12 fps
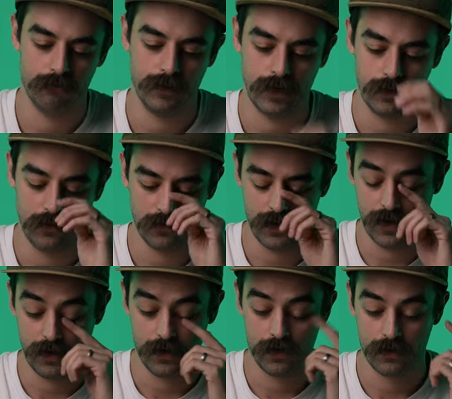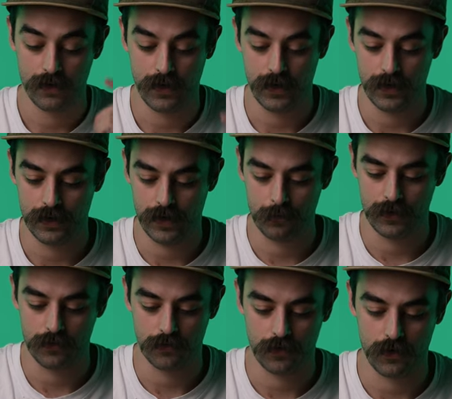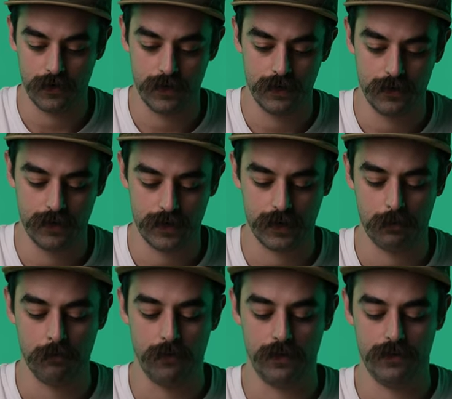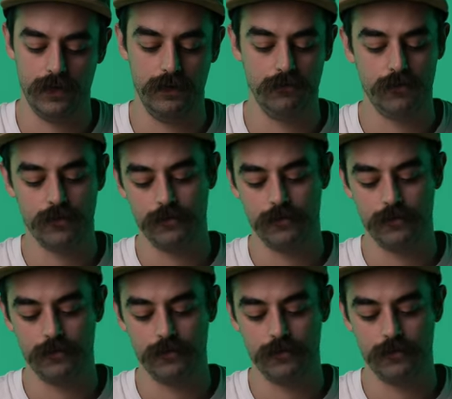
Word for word: Make a new layer, and I'm gonna draw in a couple more leaves.